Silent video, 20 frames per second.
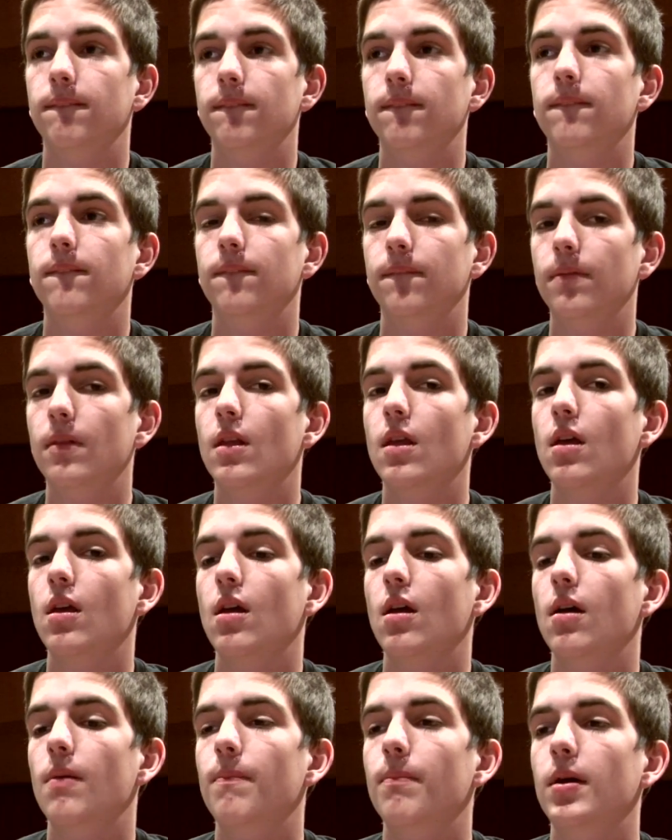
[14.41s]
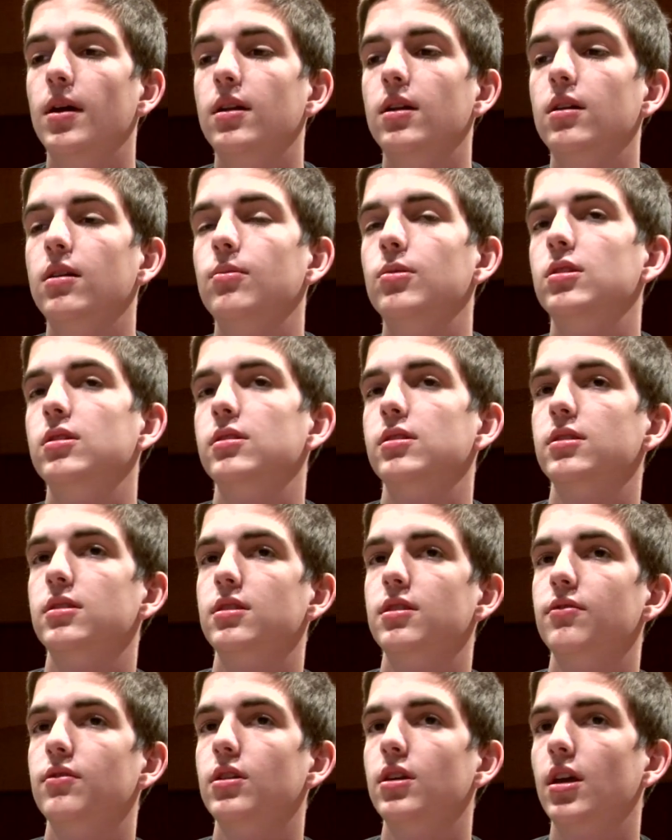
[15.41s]
Mm-hmm. My name is
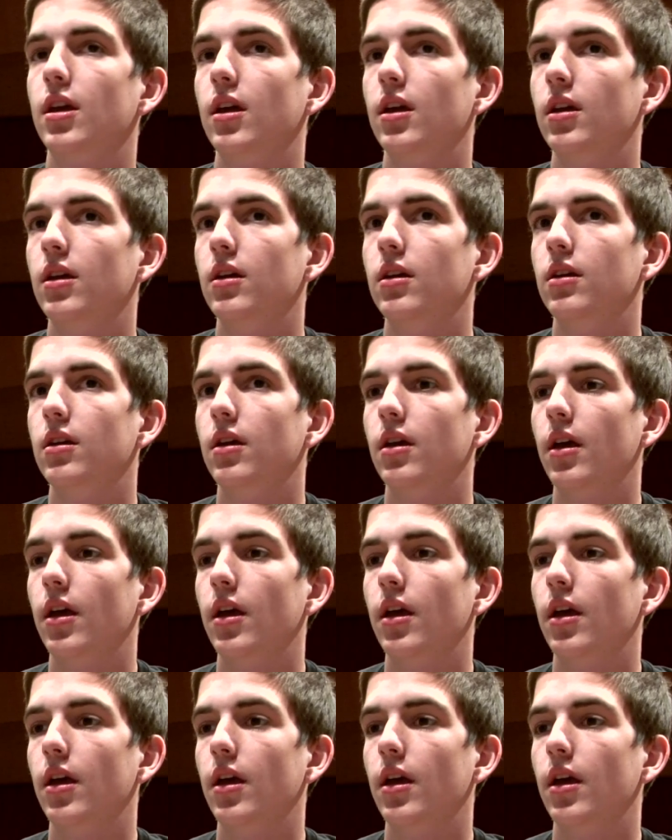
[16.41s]
Stephen Kay,